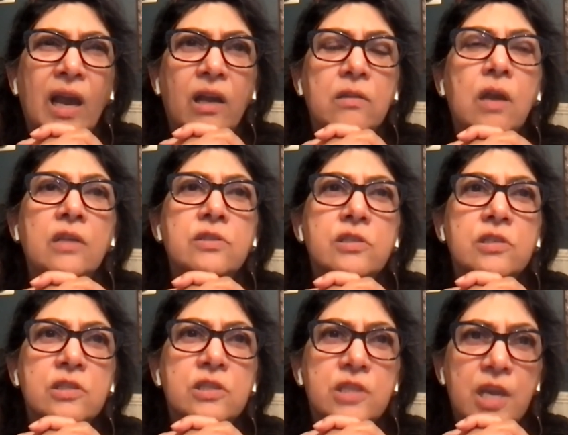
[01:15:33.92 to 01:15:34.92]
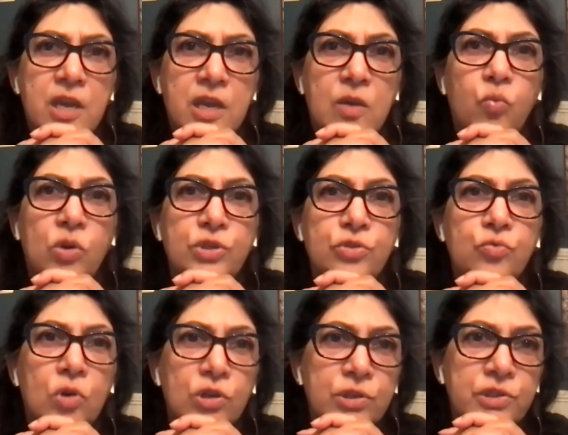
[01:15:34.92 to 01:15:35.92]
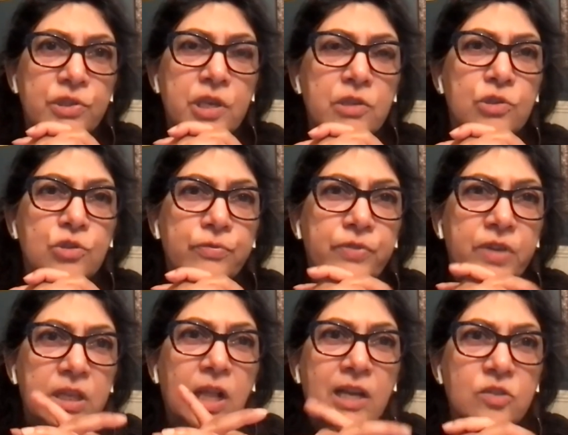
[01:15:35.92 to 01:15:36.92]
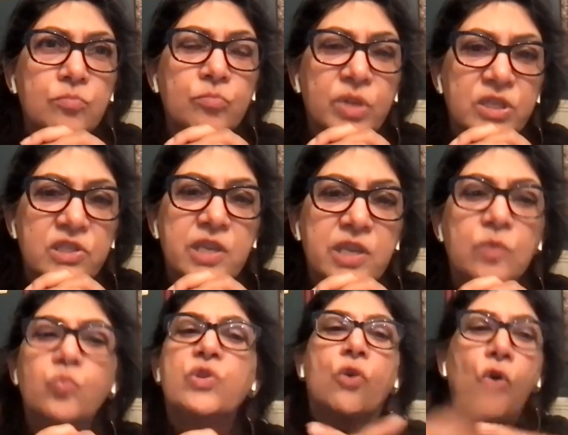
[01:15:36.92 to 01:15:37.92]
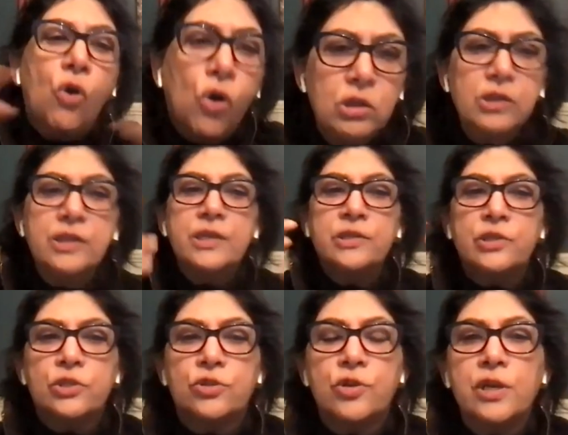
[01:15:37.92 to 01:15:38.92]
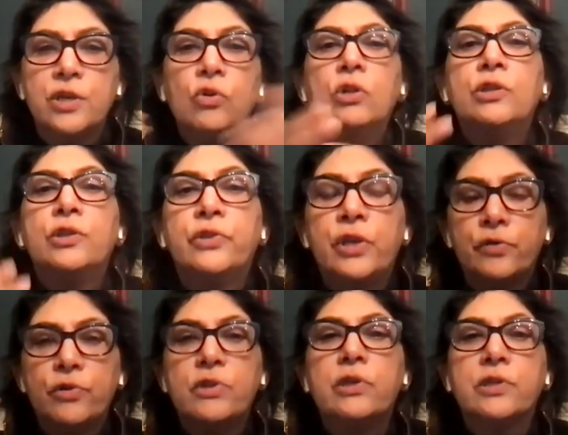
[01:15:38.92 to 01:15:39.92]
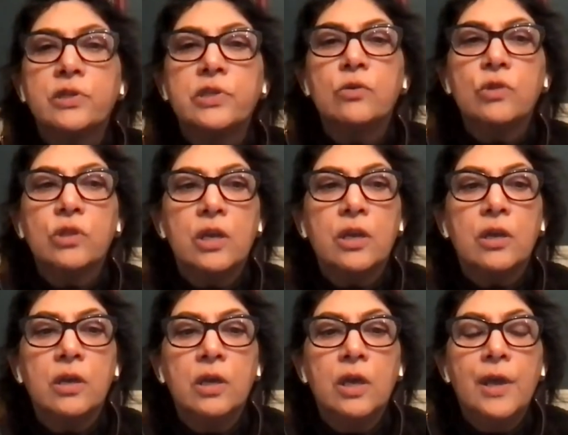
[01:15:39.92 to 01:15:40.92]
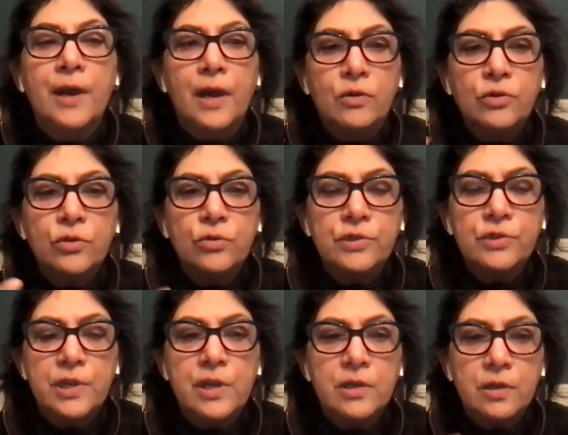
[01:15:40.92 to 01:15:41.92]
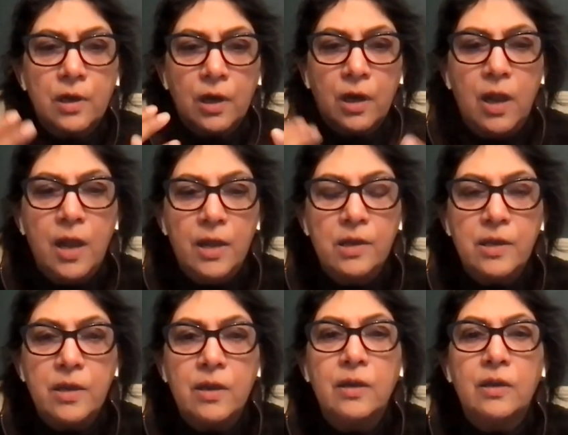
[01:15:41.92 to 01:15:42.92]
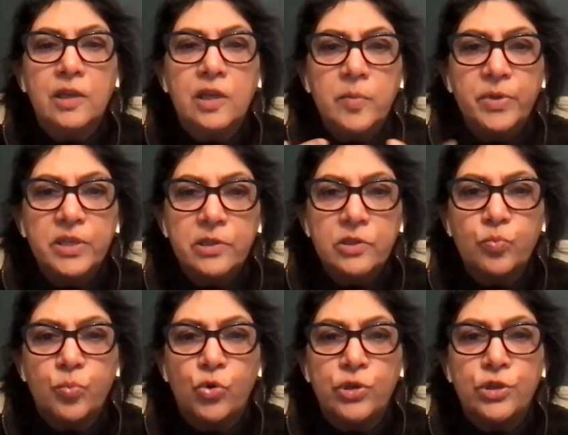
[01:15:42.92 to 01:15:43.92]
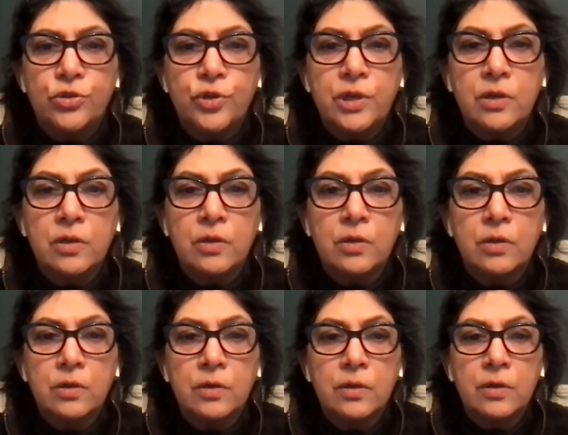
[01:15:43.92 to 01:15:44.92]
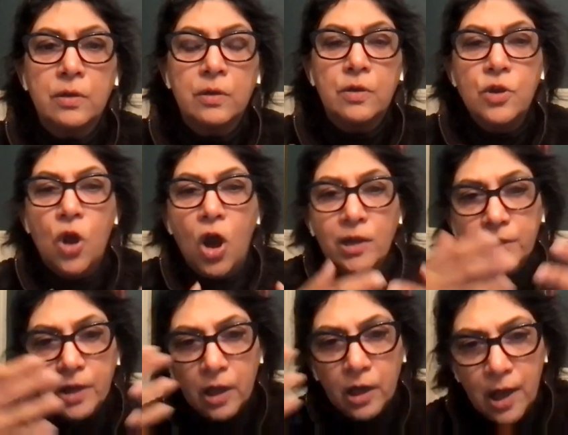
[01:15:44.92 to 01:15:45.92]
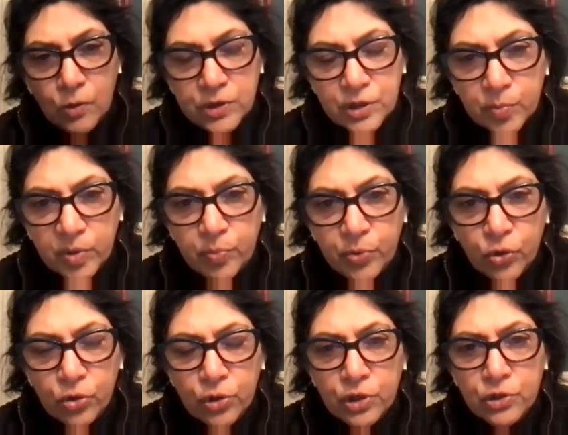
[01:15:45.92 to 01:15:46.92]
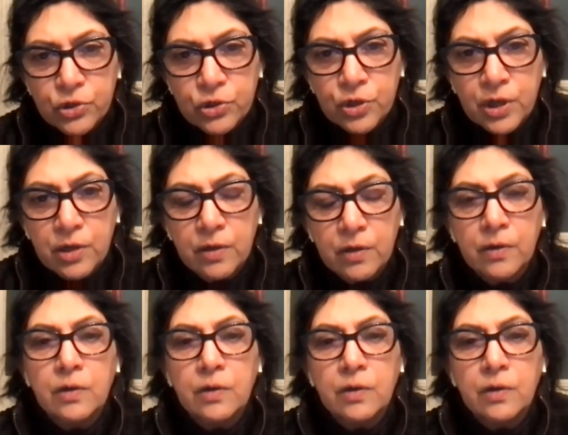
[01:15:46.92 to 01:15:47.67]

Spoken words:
And say what you want to say that you feel hasn't been said, with all the history and all the theory that is out there. Mm-hmm. How do you say it clearly? Keep it as poetry, not allow it to be pure history,